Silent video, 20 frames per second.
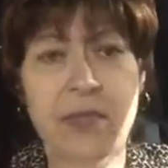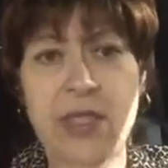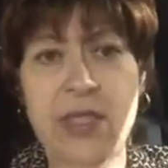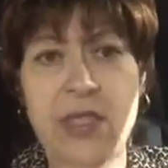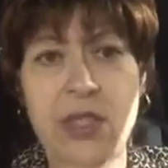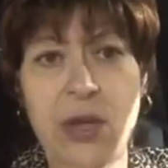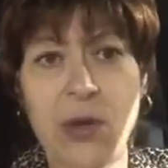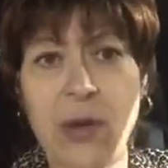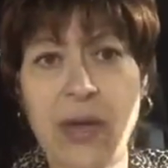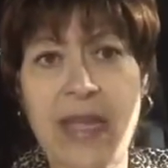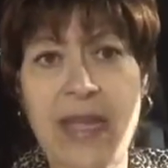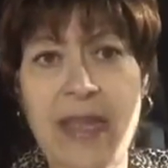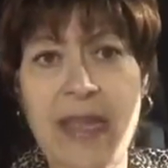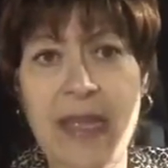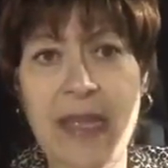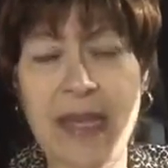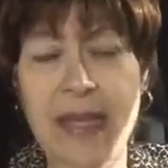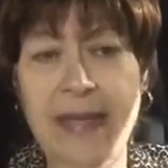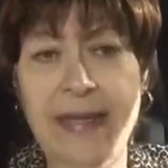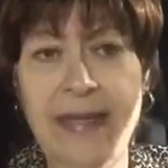So I
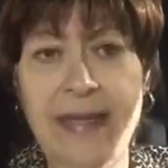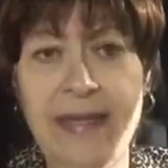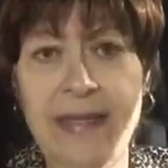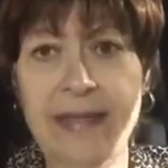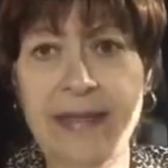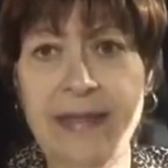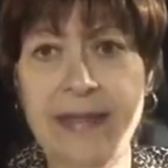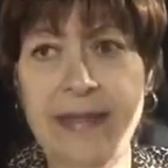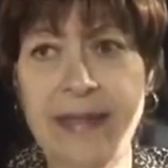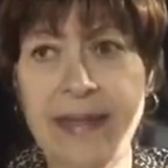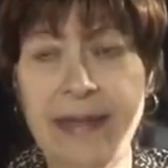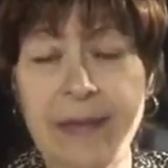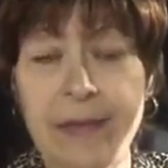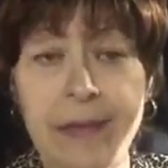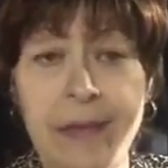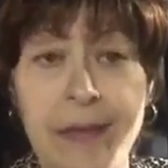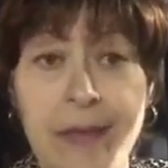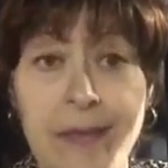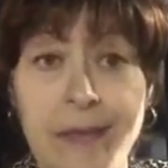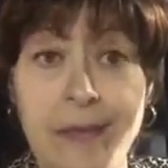think I'm
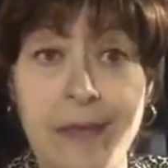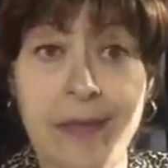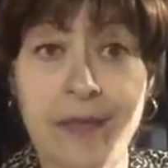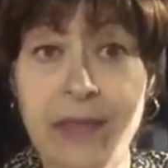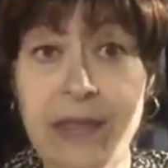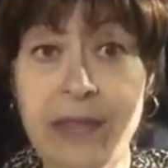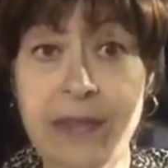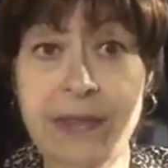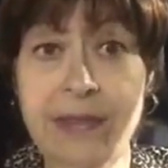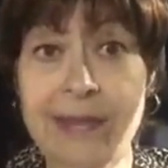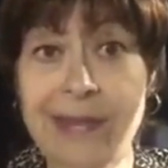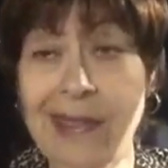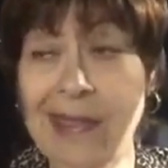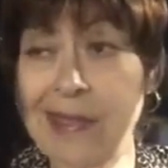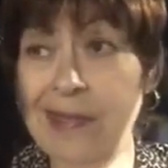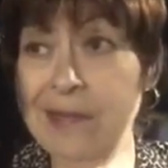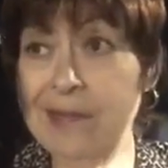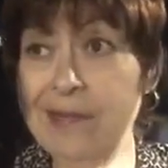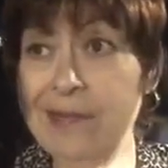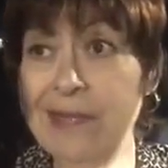going to have it looked
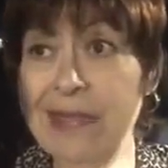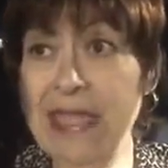at